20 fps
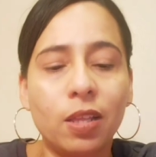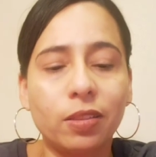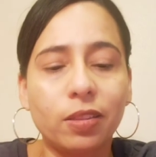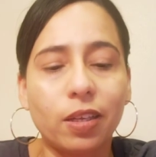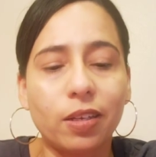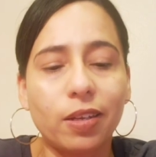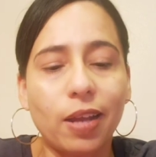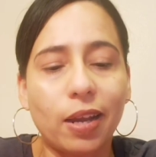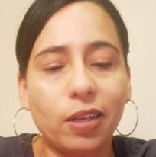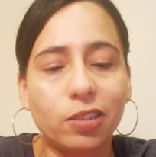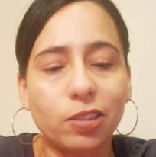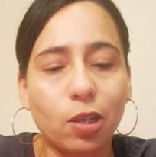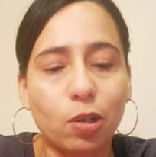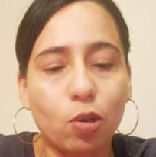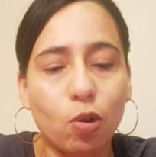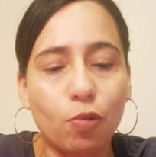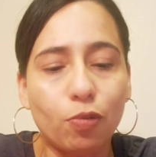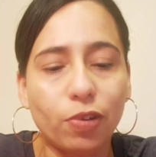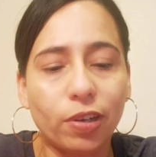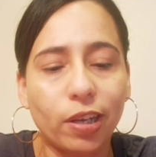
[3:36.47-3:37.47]
the 90s
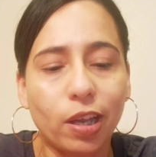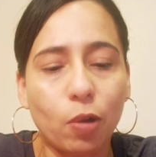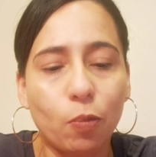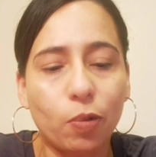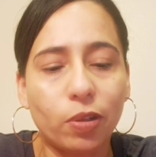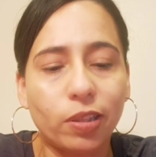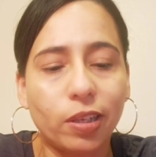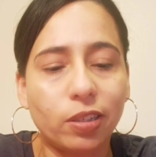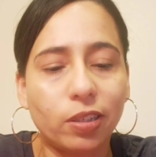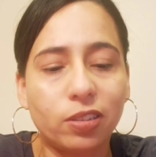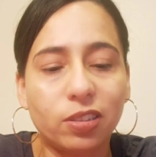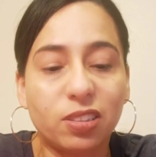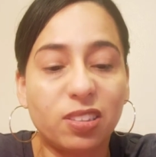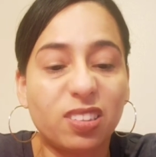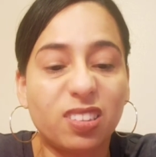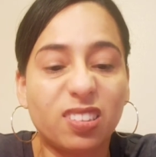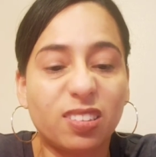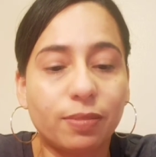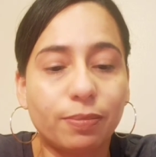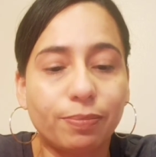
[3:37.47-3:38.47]
all over again when they
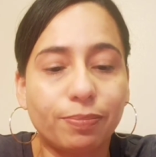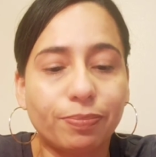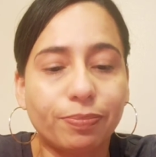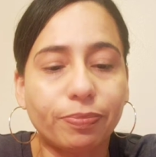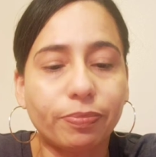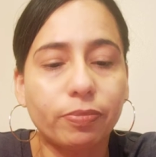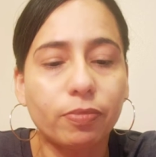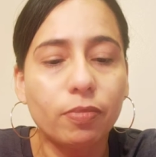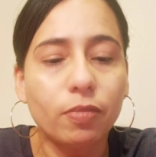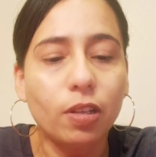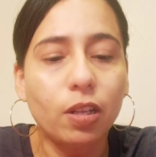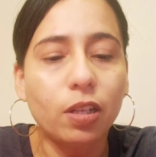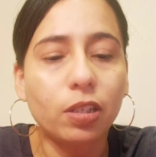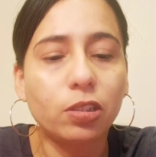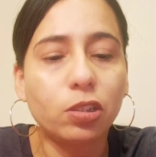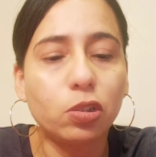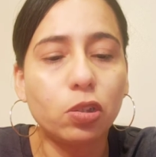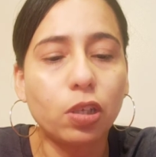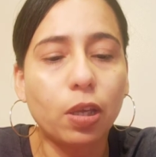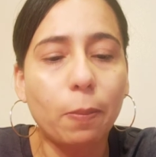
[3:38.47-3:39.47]
just
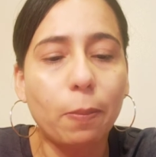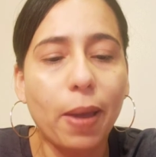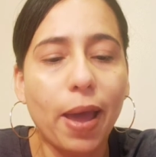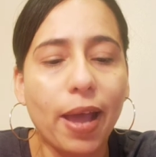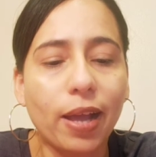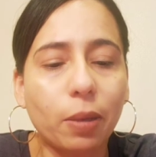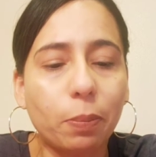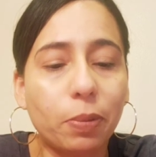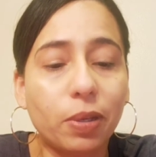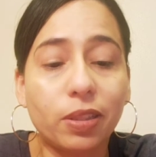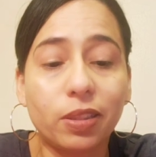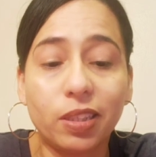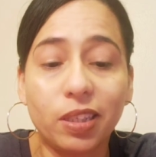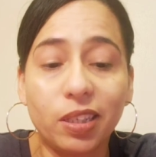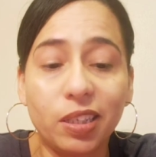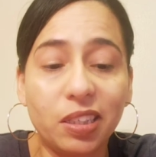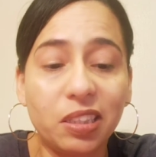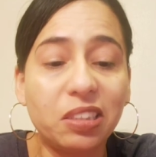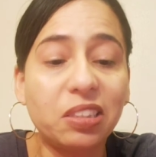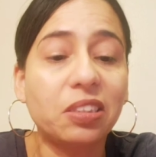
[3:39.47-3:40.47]
took it back. But
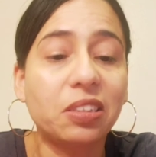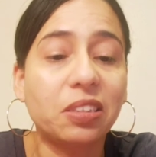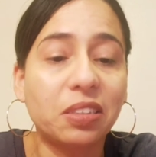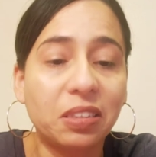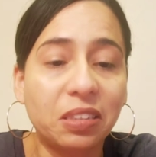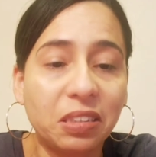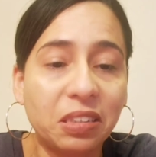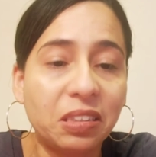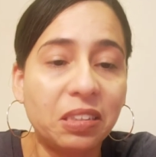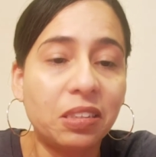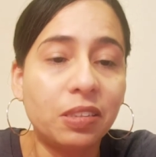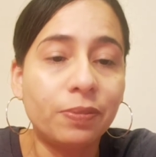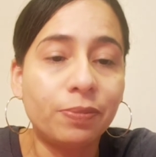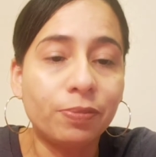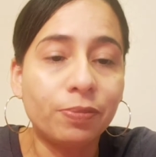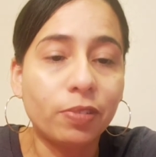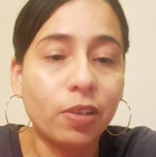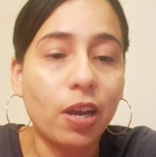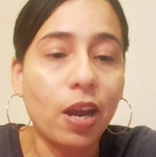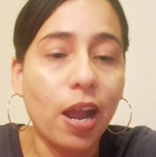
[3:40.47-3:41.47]
these
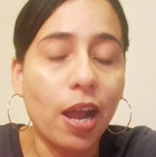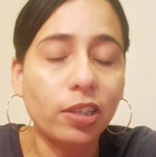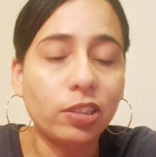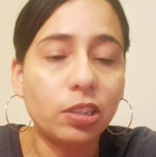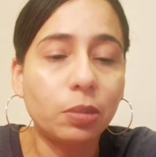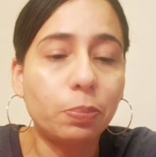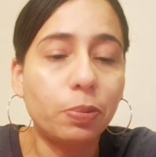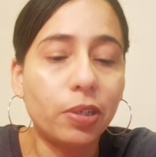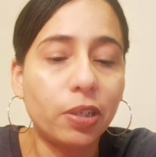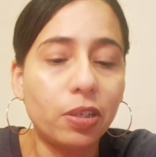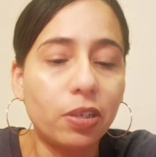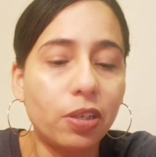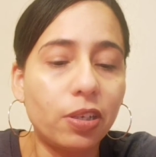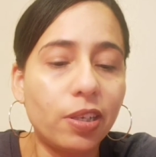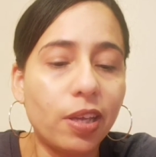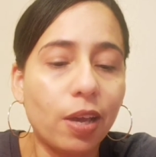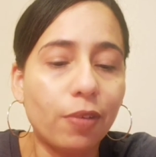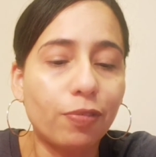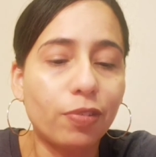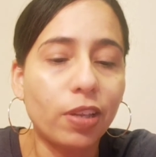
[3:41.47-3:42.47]
are actually pretty good.
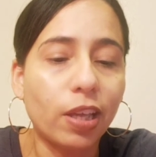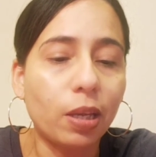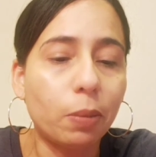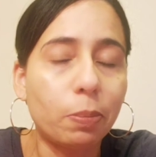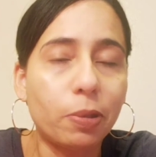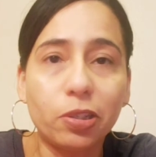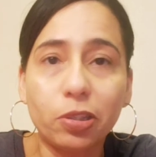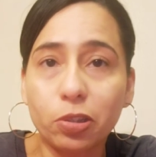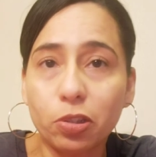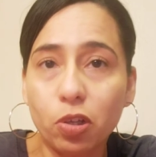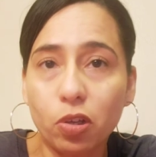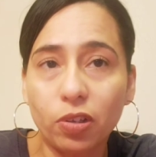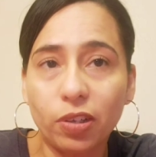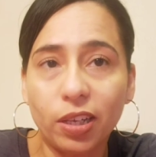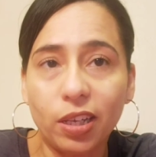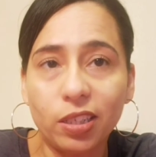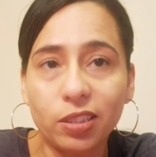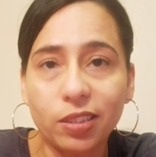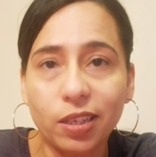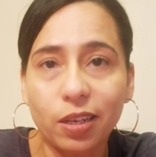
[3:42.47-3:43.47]
Yeah, if you like butter
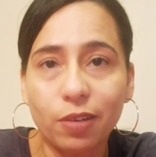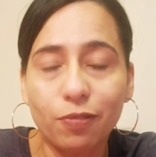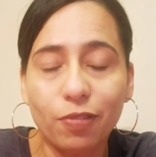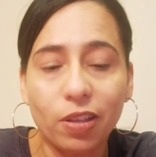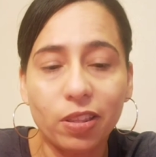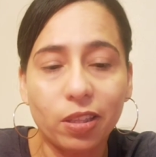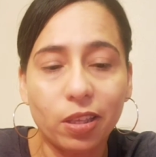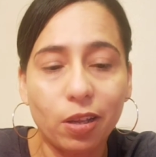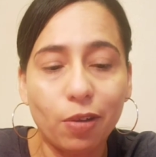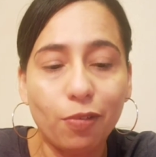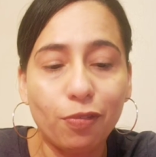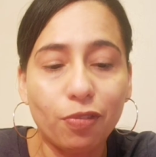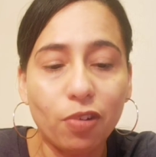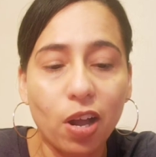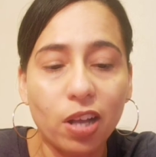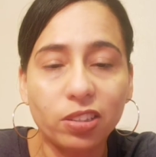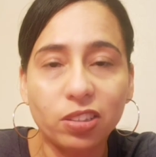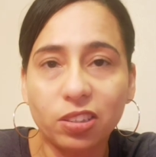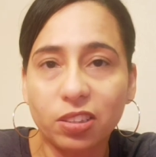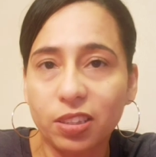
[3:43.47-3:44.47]
cookies and vanilla
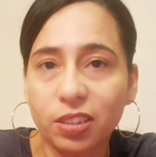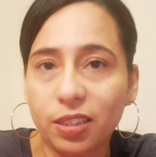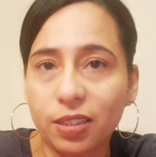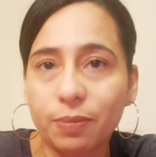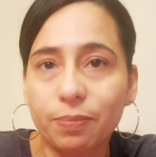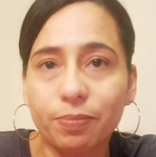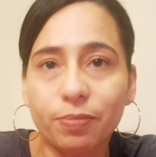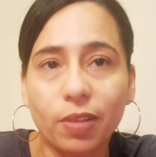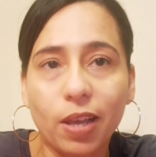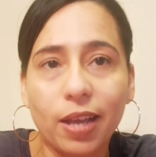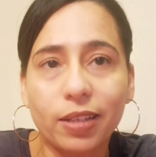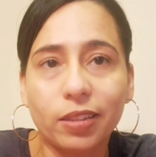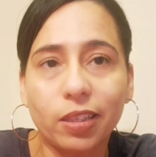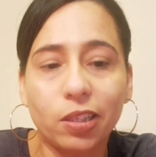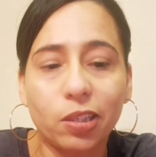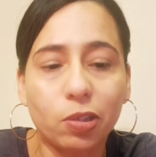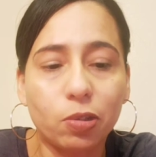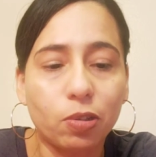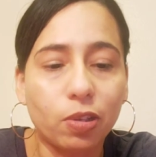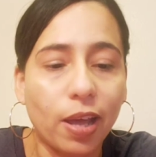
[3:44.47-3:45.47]
frosting, I
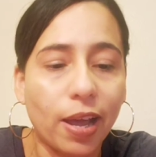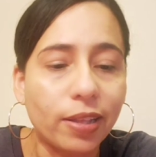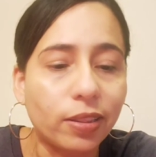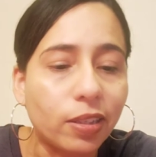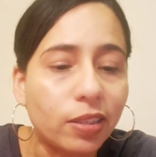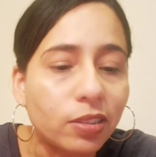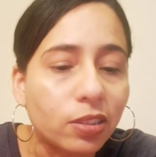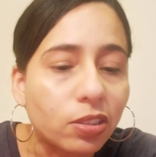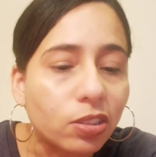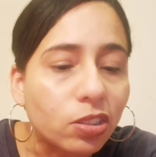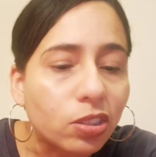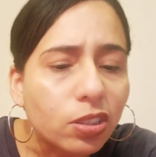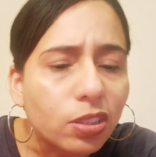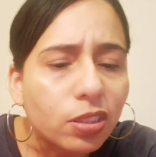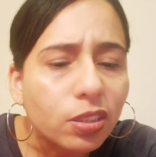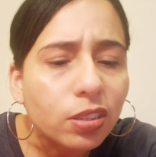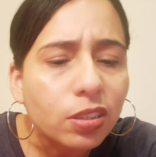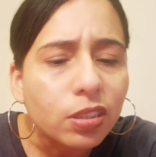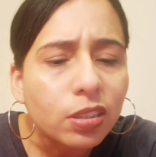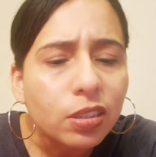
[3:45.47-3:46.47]
think you'll like these. It's
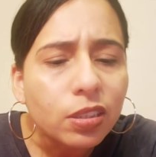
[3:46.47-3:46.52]
just,